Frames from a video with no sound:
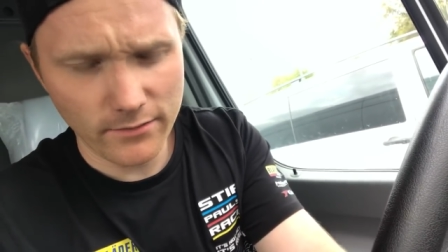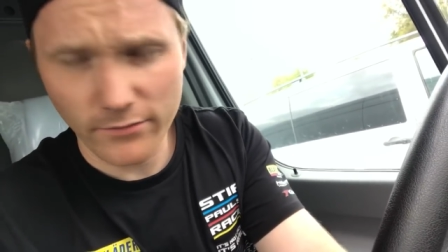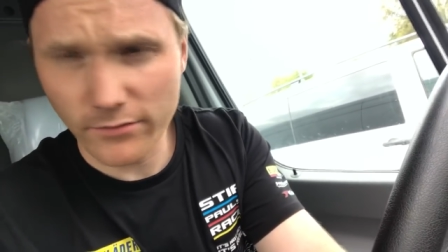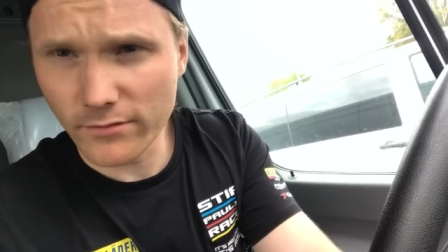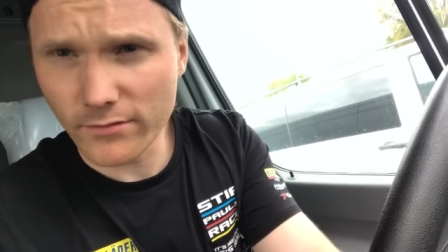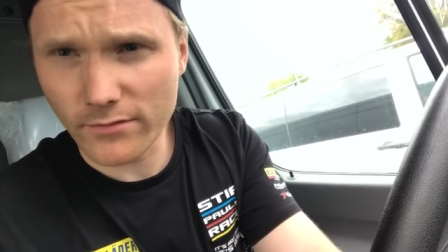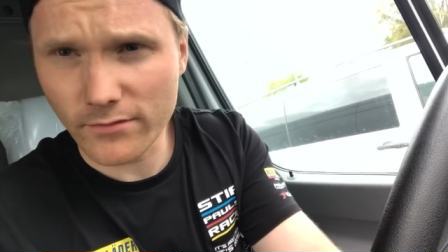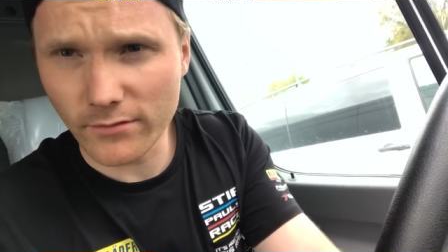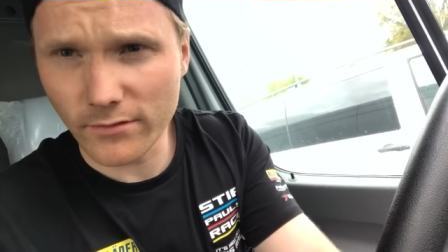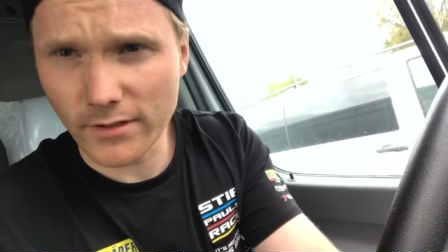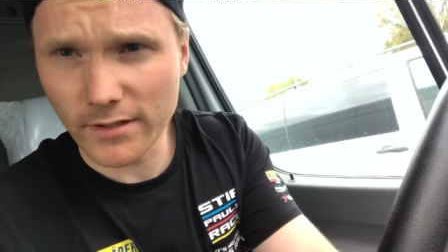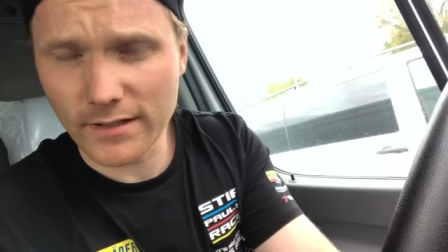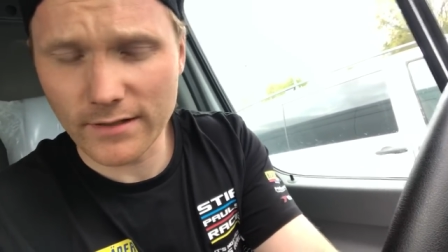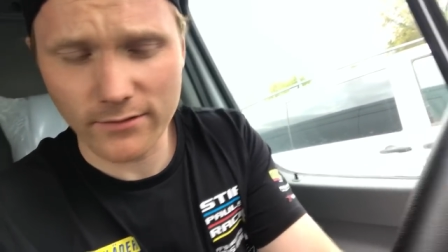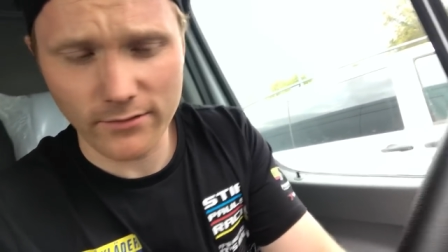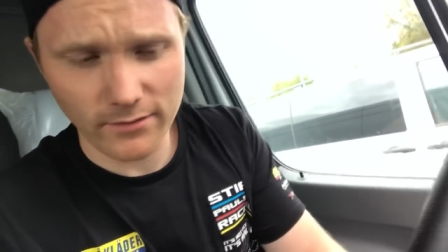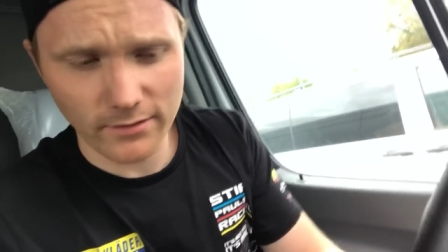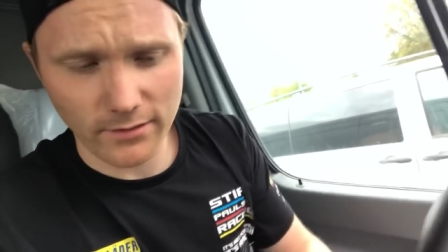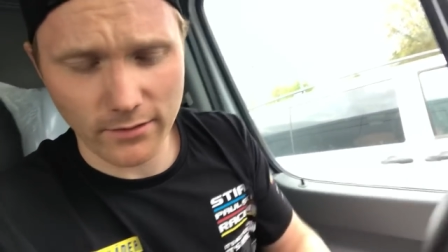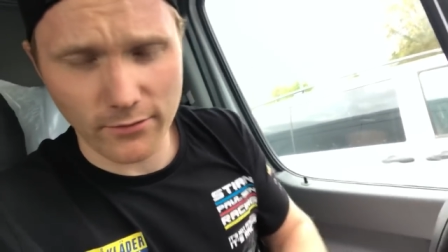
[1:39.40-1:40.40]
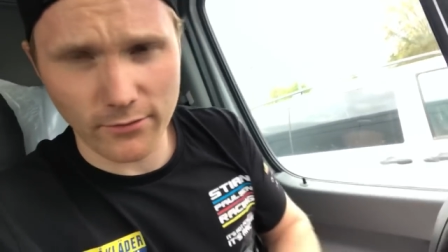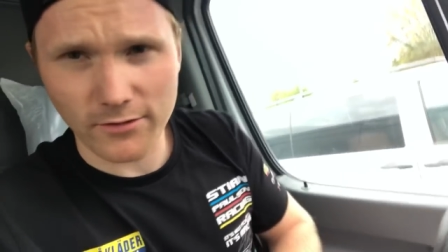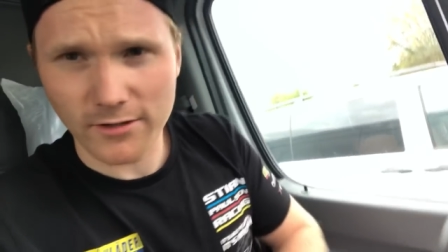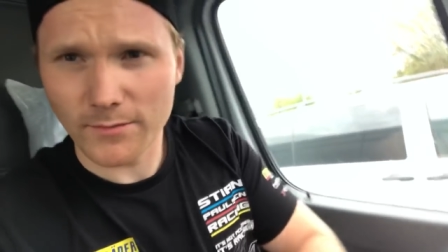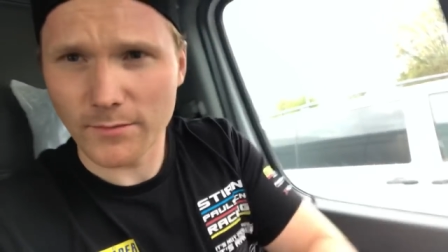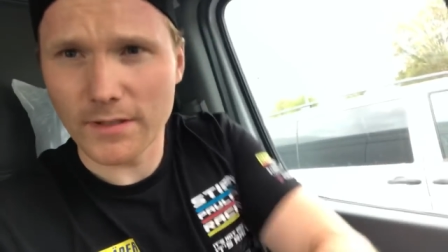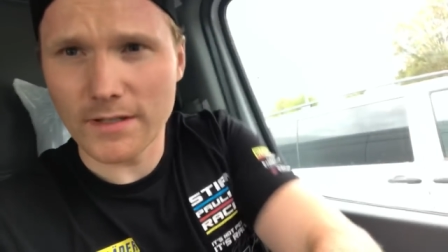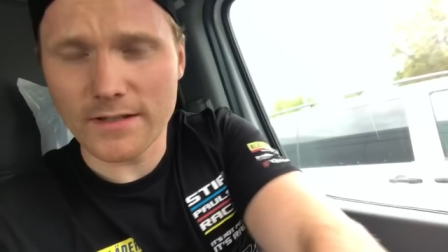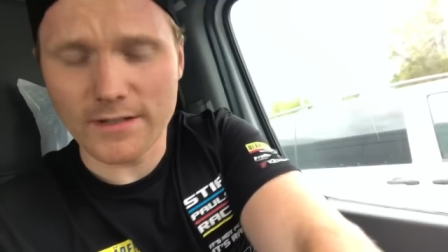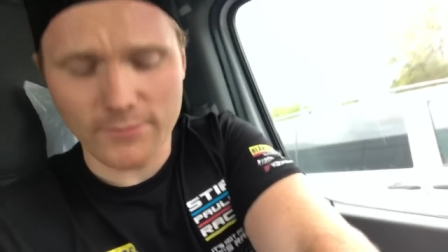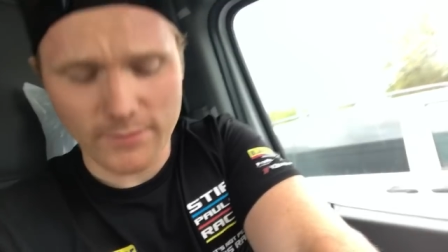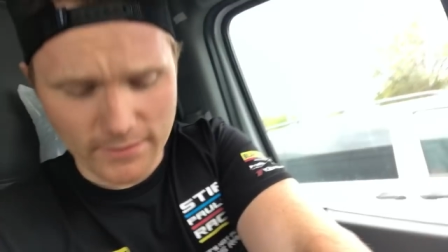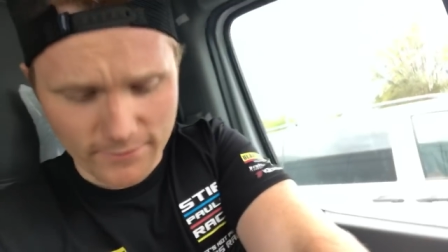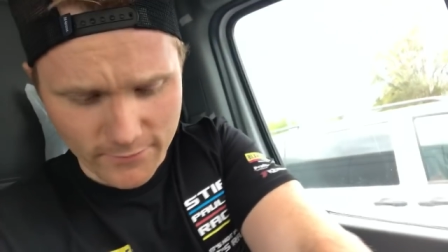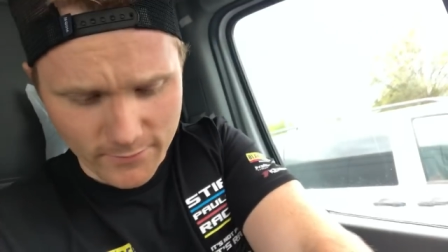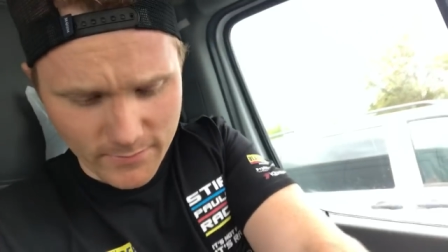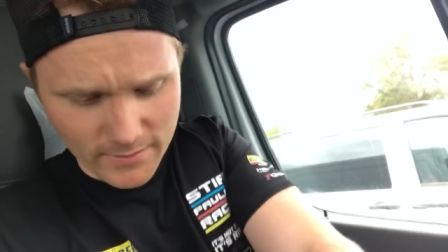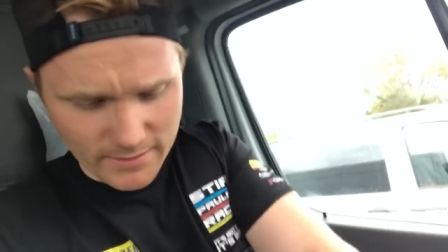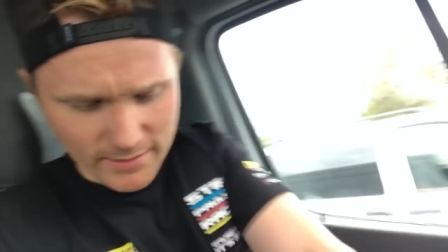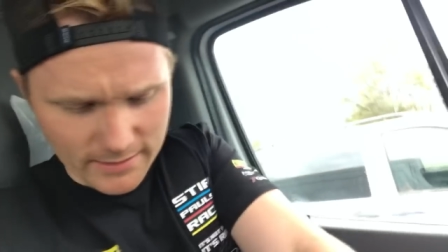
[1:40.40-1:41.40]
Rudskogen is only 30 minutes away
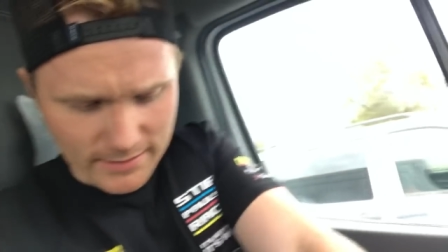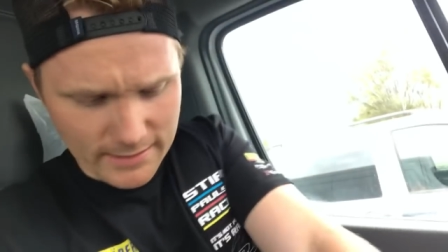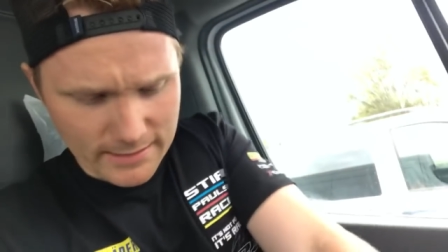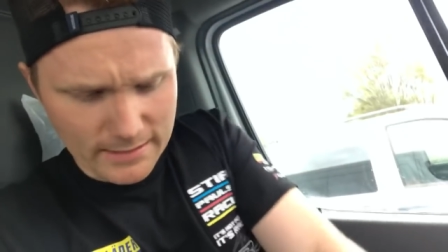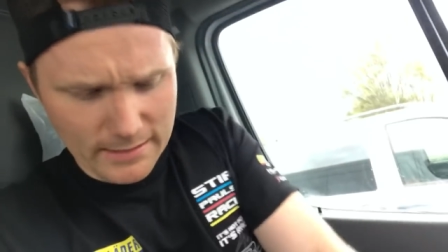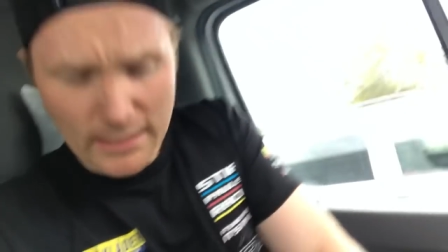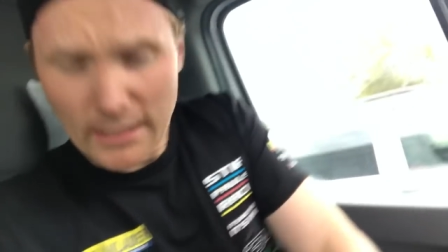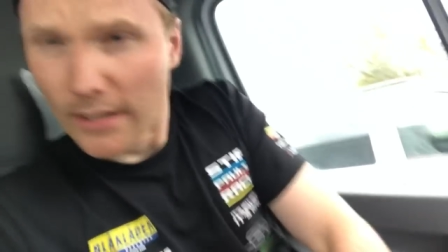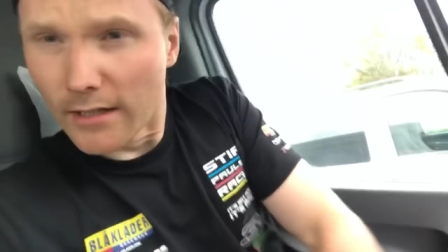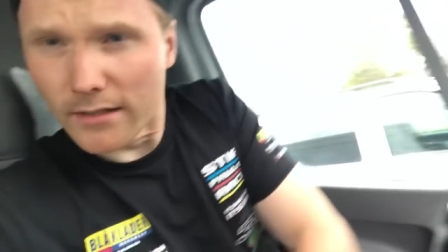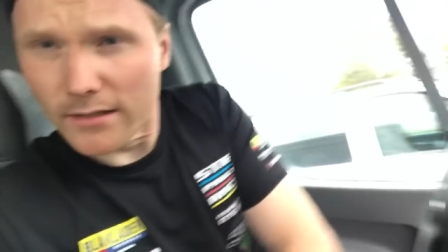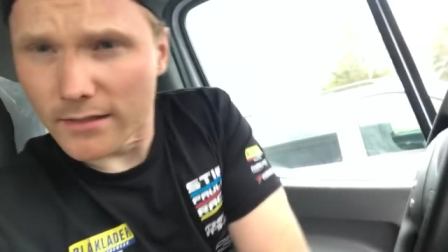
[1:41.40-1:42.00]
from me.